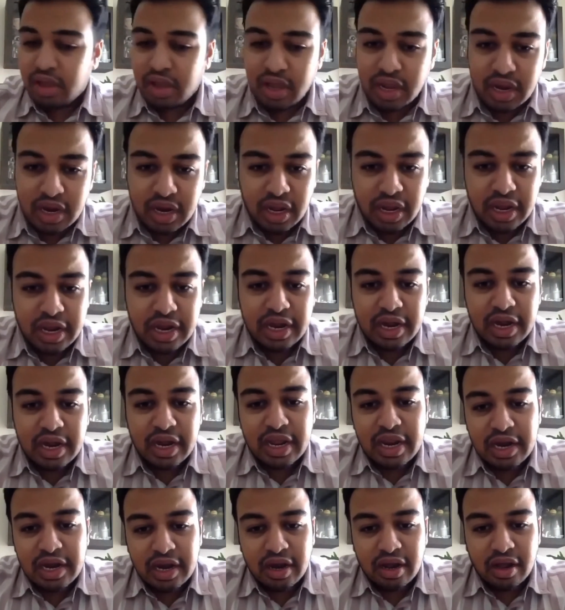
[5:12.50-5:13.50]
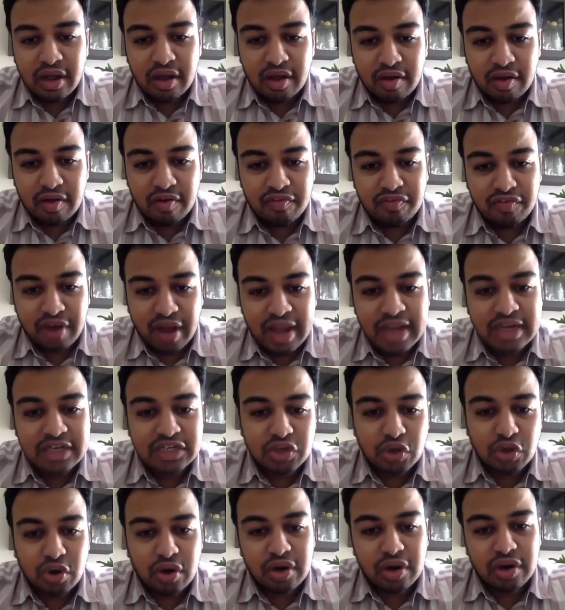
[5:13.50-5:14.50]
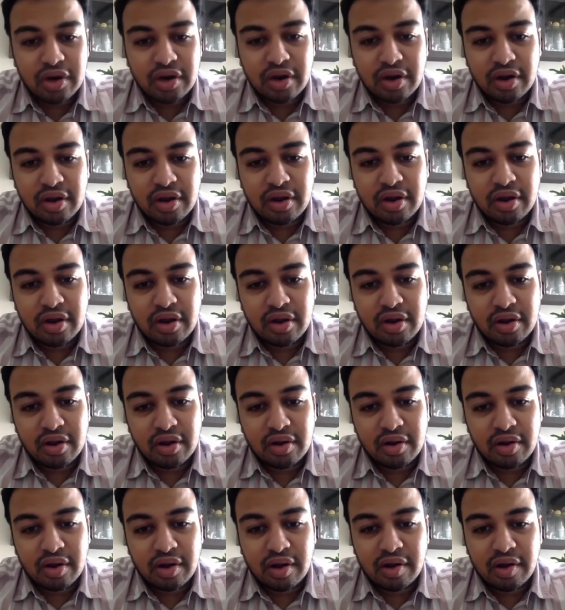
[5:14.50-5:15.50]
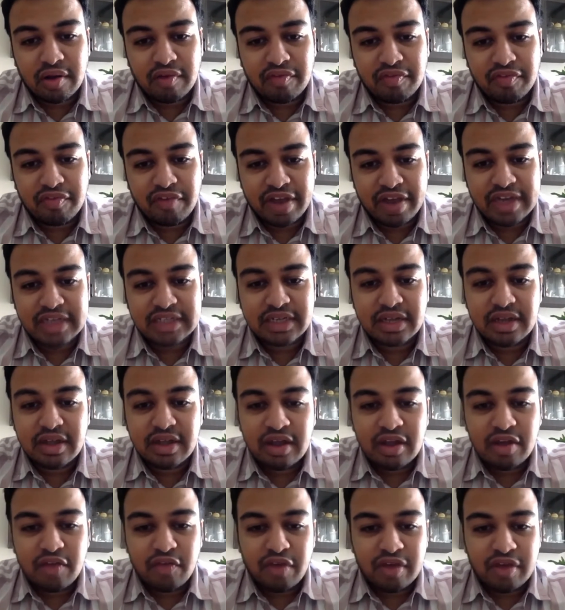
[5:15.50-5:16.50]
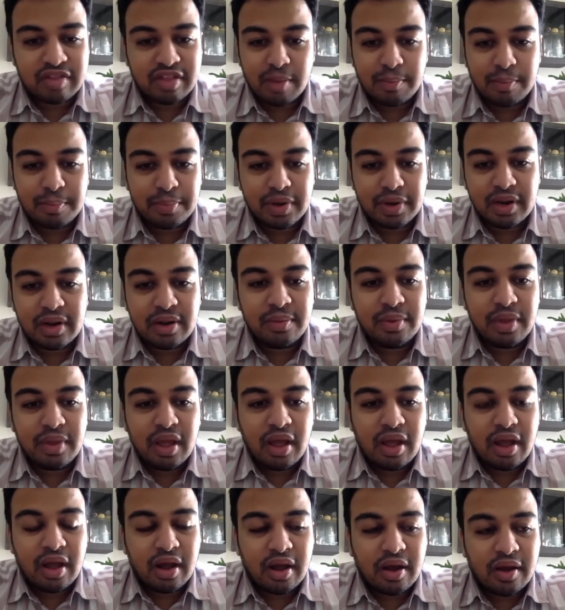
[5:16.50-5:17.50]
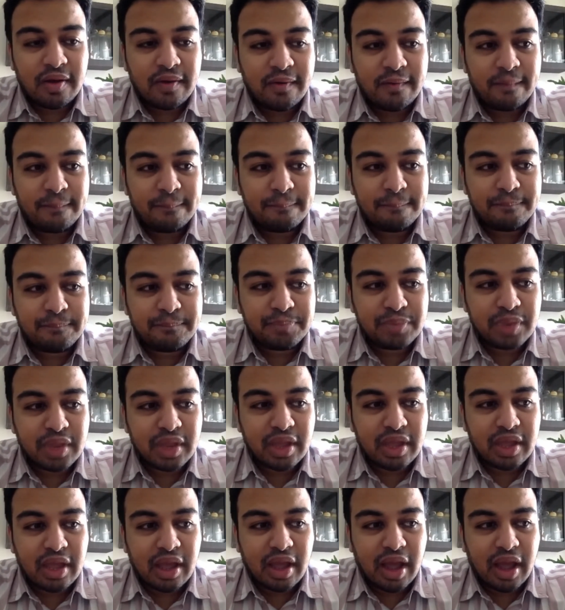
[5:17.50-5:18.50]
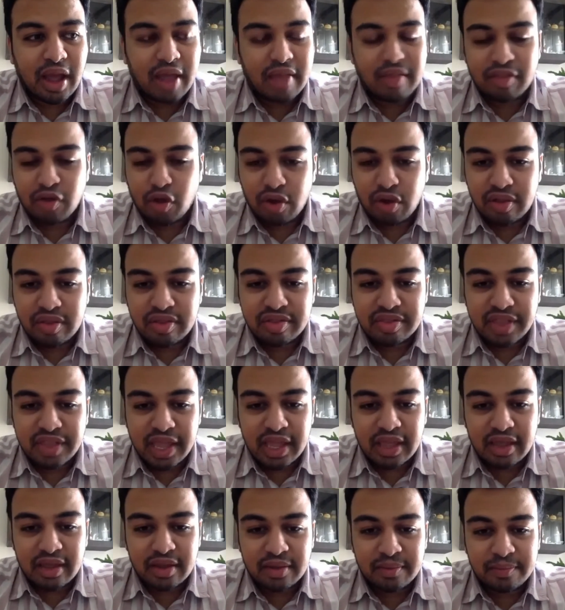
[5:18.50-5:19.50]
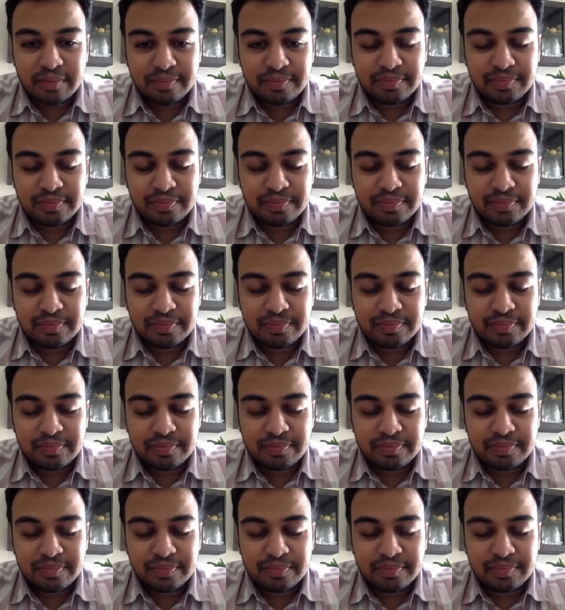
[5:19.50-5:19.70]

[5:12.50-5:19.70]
in flight or fight. For example, I saw a snake.